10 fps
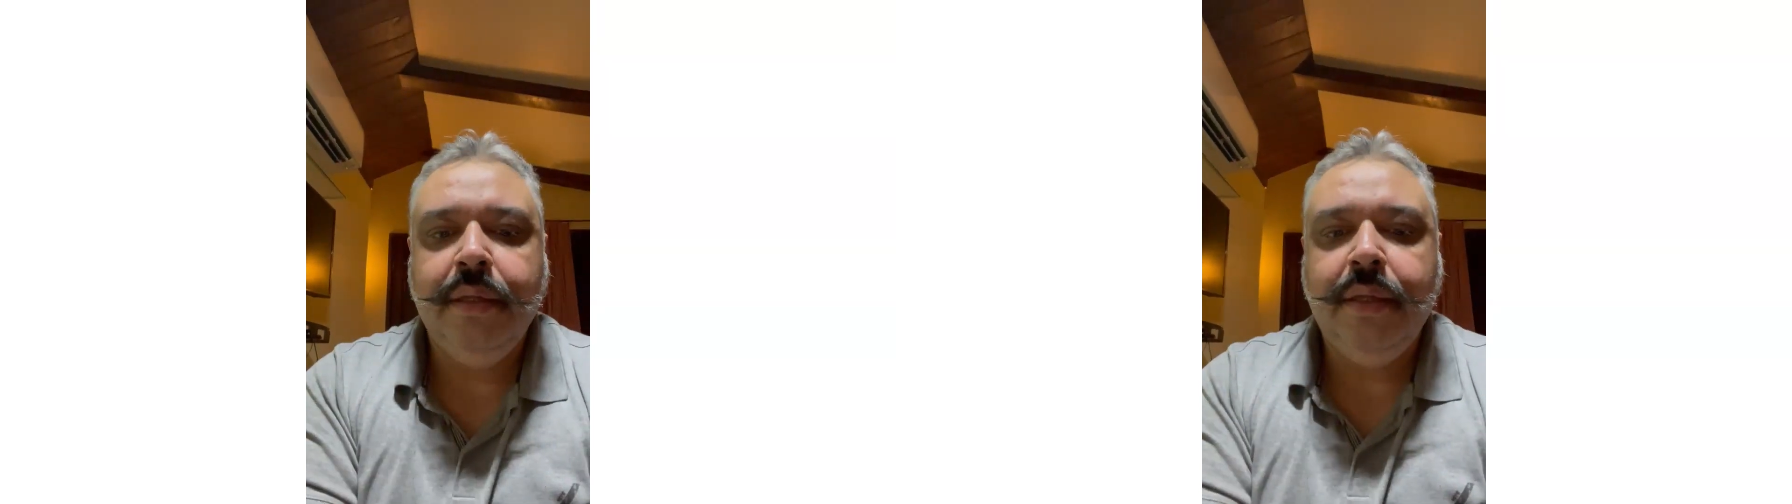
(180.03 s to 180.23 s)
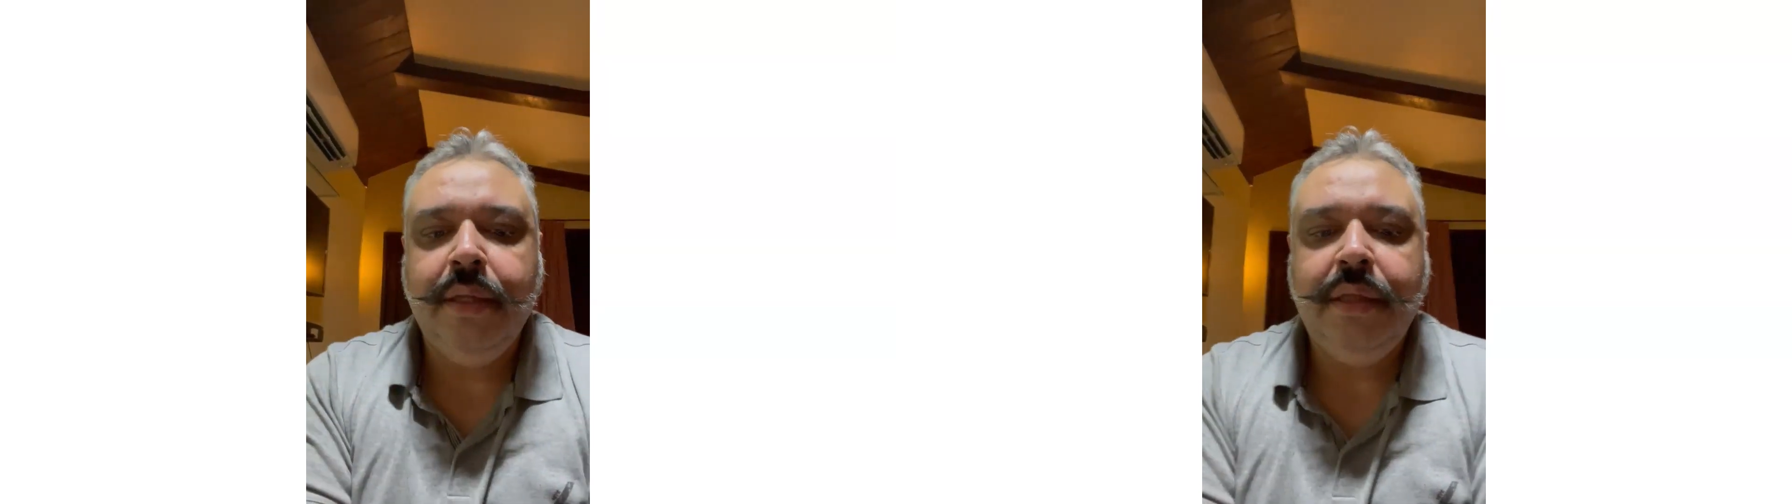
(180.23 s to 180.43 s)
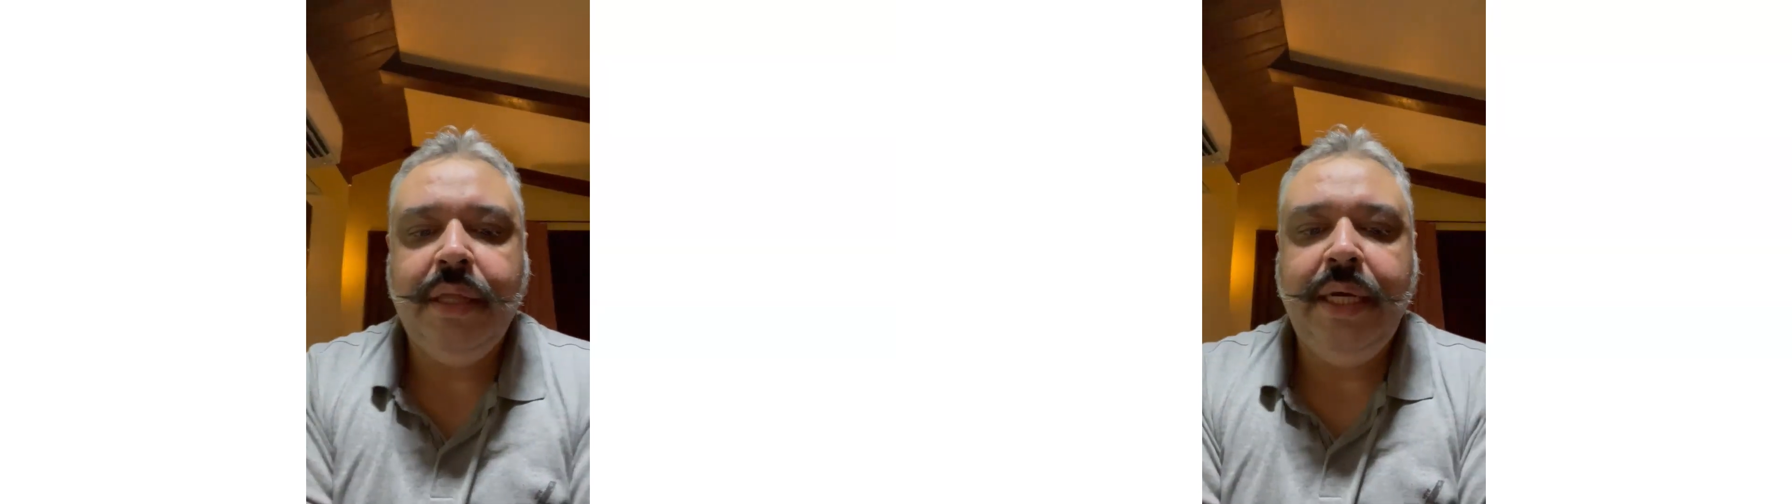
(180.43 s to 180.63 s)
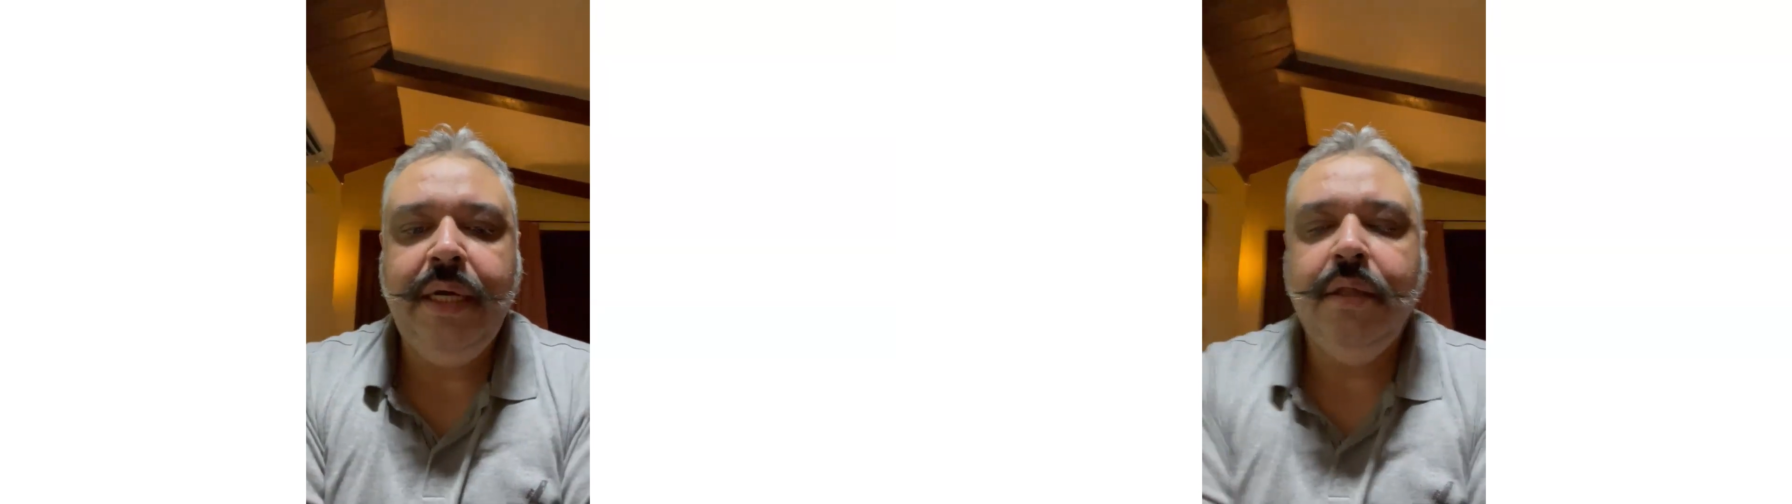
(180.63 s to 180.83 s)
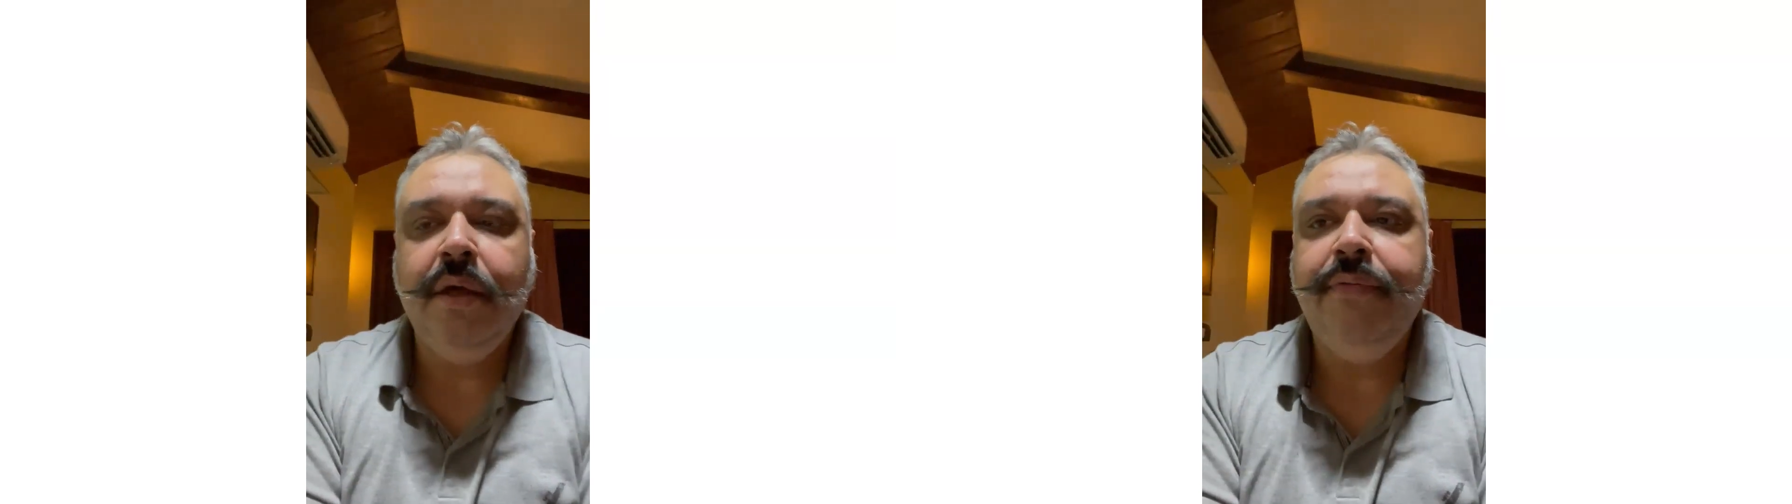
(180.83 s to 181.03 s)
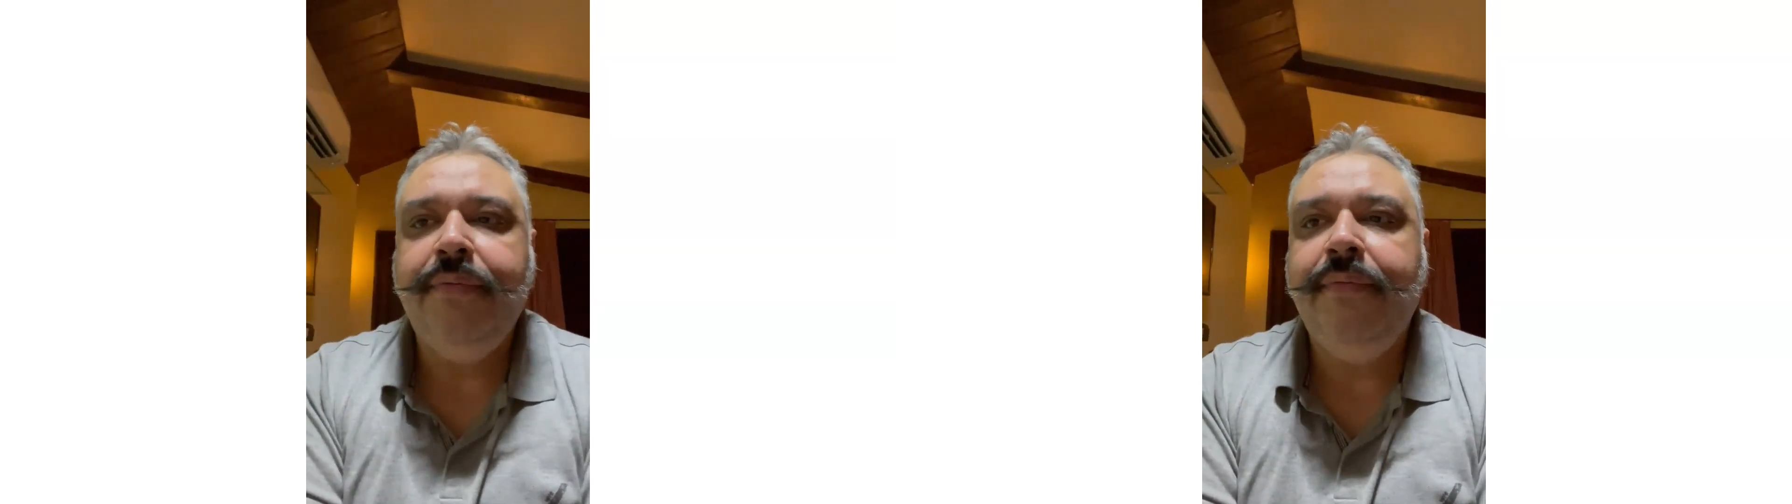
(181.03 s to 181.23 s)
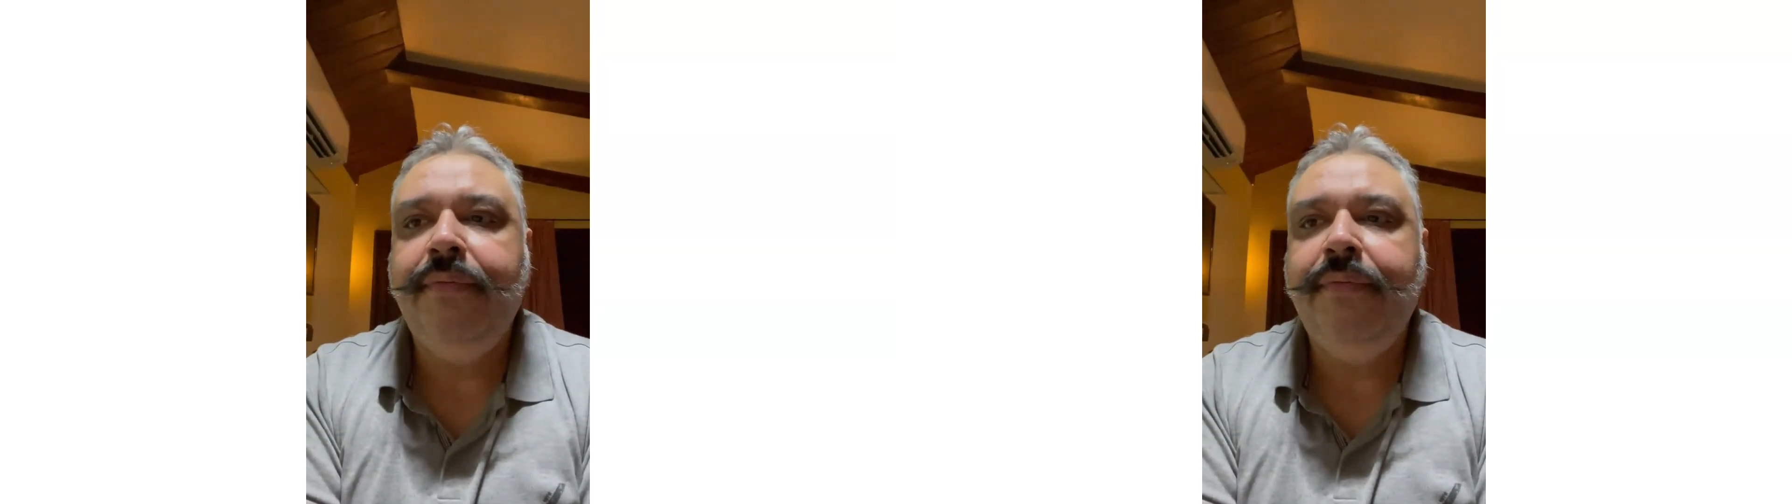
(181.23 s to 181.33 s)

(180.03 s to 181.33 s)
The seeds of